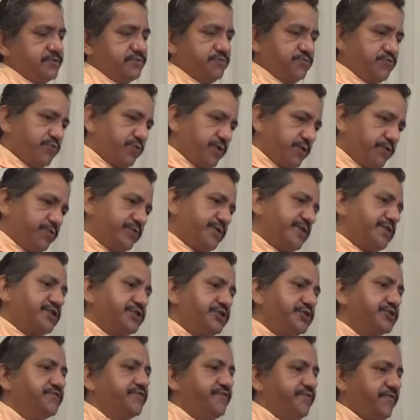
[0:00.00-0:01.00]
what a
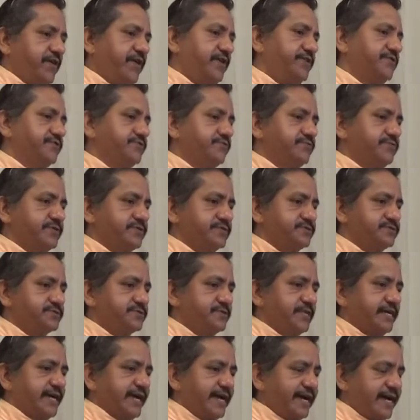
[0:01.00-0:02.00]
good father
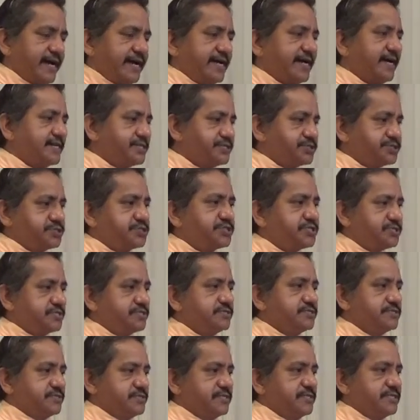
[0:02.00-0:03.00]
was. Like I, I just
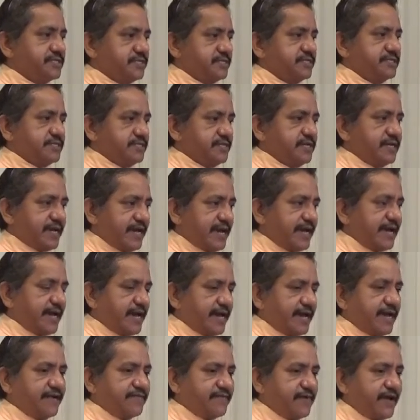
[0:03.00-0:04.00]
didn't didn't
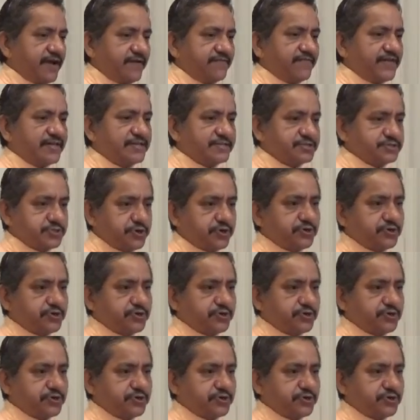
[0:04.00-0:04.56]
have, have that